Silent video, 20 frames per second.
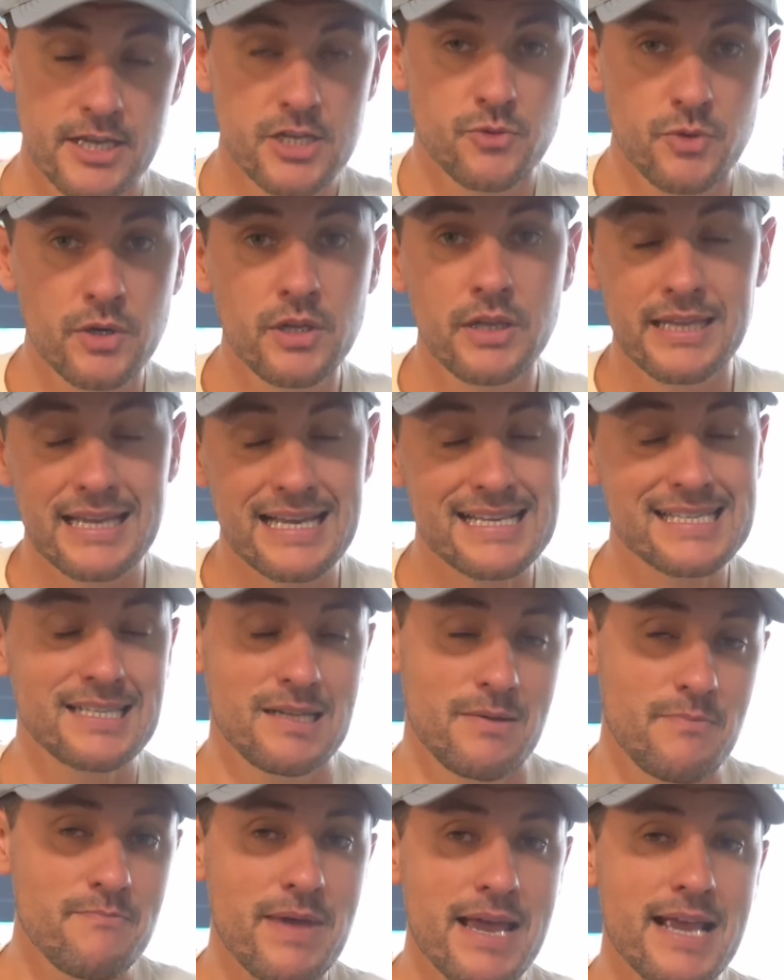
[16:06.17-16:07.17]
This really is
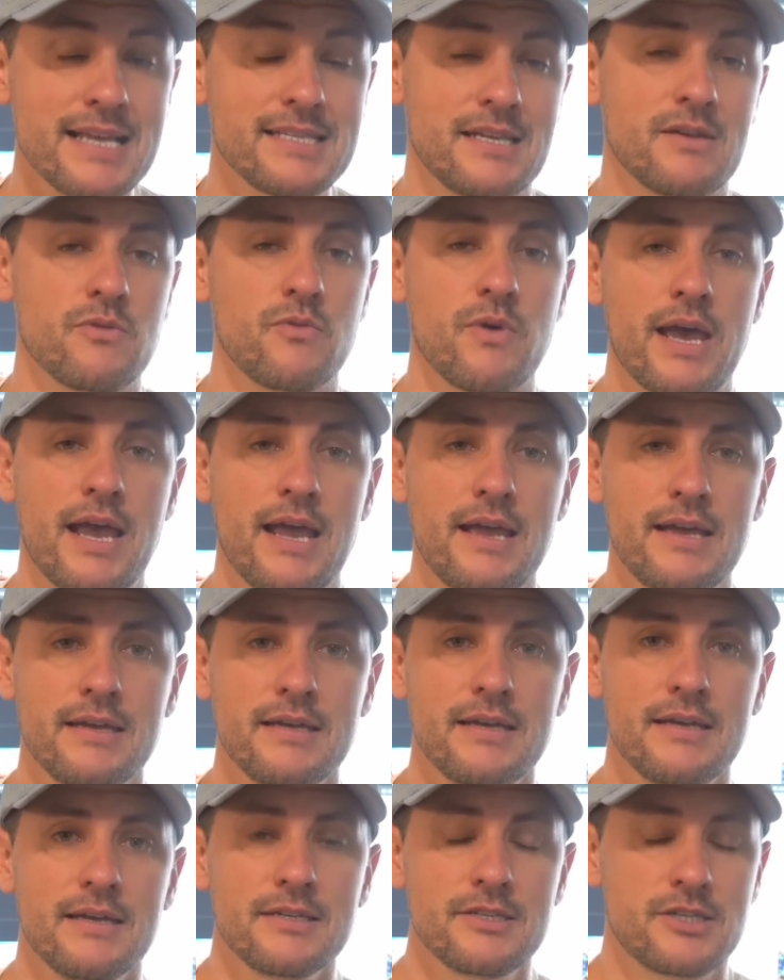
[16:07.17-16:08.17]
an amazing way
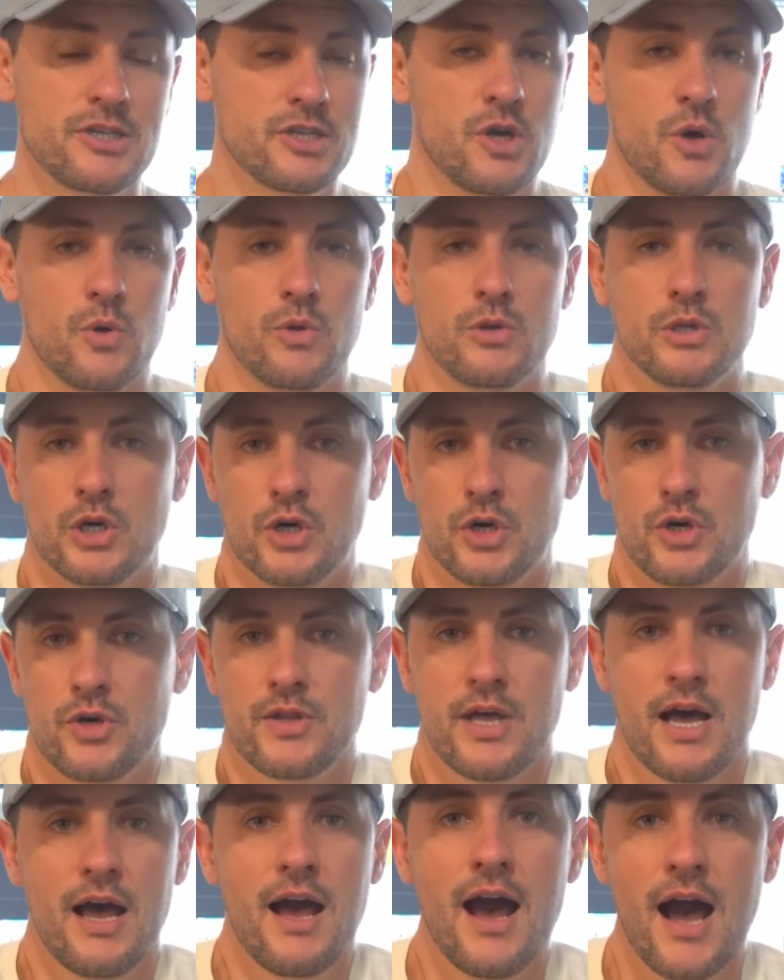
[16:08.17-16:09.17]
to go
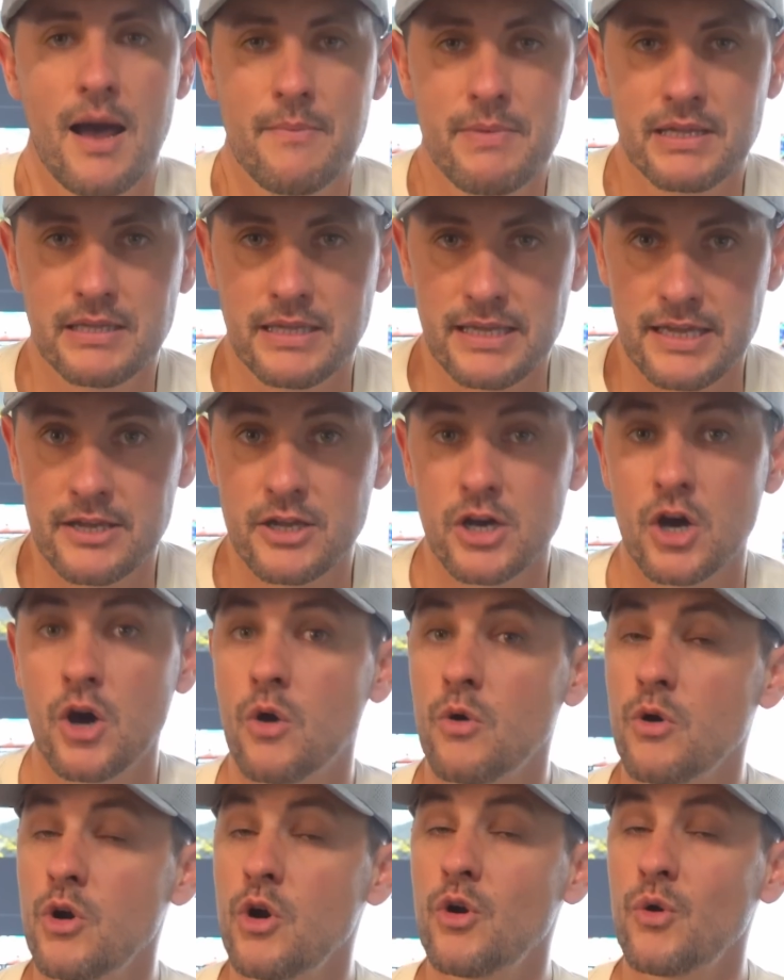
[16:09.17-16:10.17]
learn the hobby
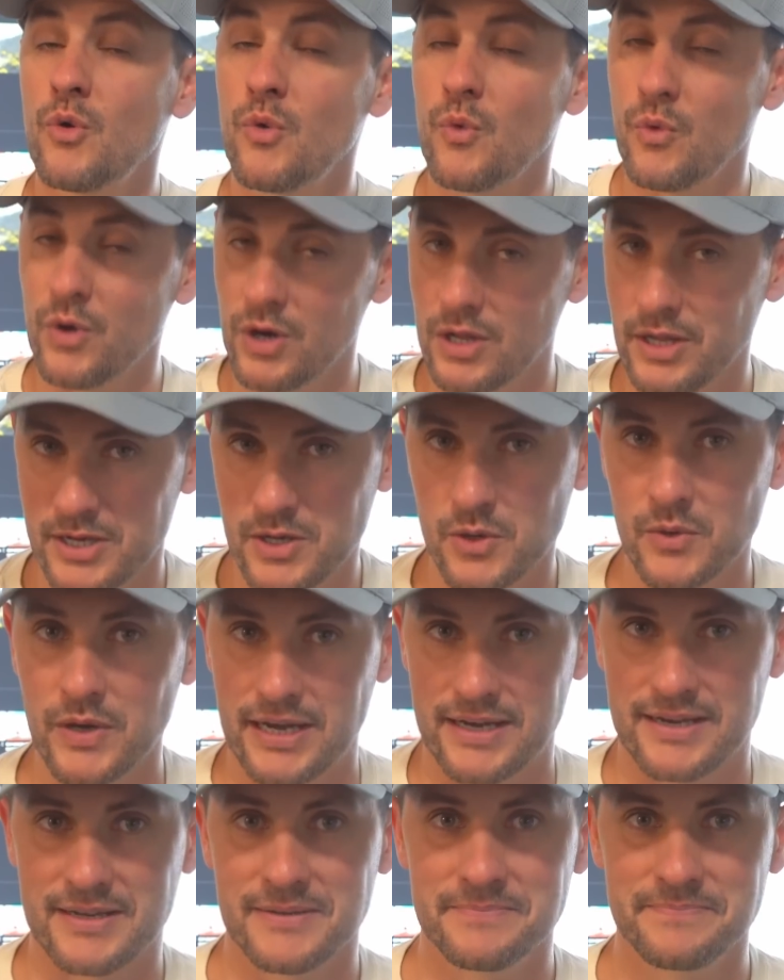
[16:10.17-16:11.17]
lingo really
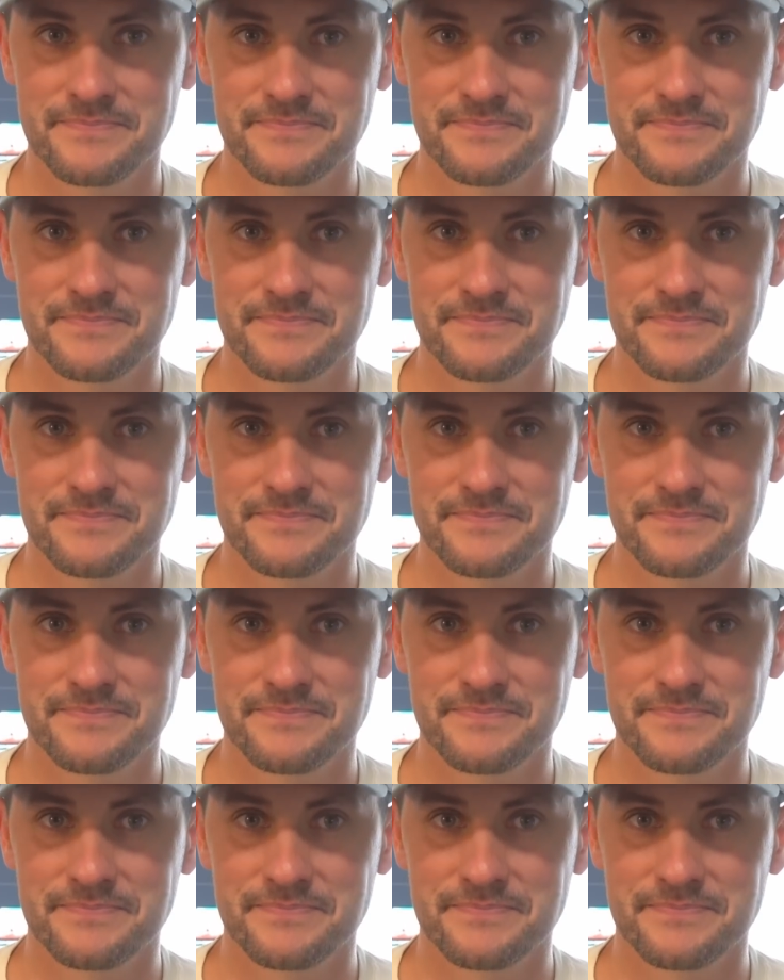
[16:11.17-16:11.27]
quick.